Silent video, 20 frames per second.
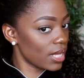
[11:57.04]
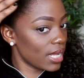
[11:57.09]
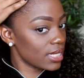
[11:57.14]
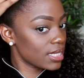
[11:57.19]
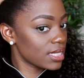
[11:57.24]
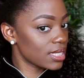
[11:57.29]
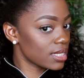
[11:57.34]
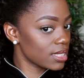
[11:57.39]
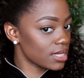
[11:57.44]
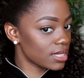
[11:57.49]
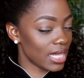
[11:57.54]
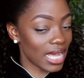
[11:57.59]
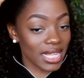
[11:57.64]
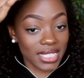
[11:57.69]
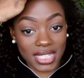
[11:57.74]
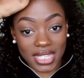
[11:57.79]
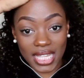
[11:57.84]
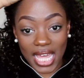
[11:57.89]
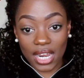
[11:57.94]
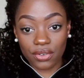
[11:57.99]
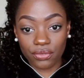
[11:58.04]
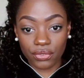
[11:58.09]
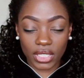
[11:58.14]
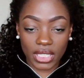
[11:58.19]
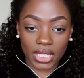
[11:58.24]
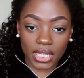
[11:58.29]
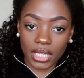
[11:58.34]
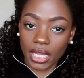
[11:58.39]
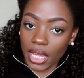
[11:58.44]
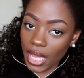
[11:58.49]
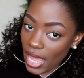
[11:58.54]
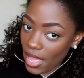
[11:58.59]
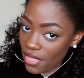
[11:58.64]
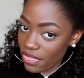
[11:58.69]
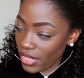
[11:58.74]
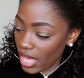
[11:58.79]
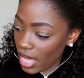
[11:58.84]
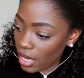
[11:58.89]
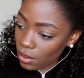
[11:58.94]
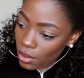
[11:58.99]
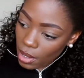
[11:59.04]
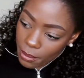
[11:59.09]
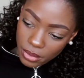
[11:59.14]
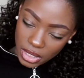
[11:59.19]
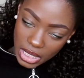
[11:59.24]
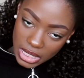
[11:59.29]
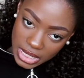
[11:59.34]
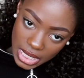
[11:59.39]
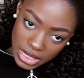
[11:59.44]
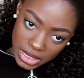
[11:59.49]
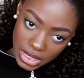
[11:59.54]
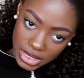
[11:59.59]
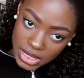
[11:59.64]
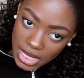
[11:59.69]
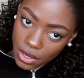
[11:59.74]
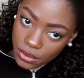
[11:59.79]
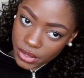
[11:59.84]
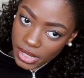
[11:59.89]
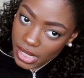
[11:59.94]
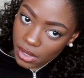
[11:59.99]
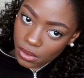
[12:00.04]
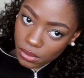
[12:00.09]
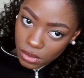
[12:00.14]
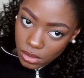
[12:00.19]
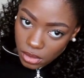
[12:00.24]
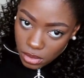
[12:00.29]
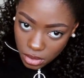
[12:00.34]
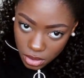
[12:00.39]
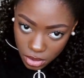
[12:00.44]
that's that really. And then I'm gonna take this out now.